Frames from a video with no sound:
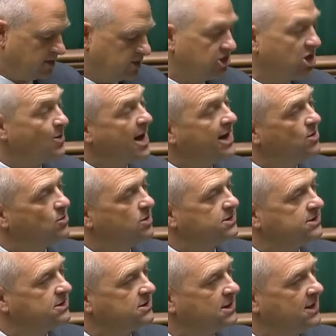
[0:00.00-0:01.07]
Joanna
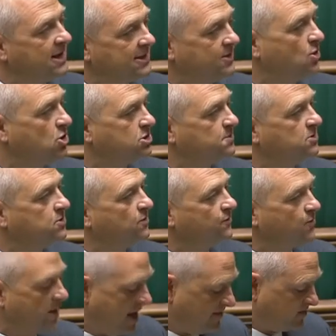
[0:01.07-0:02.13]
was at the hospital
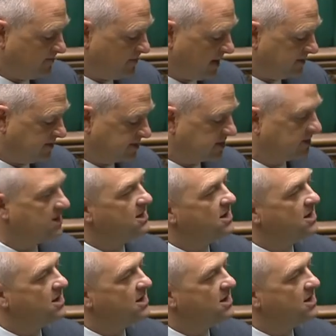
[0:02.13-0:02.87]
for 11 months.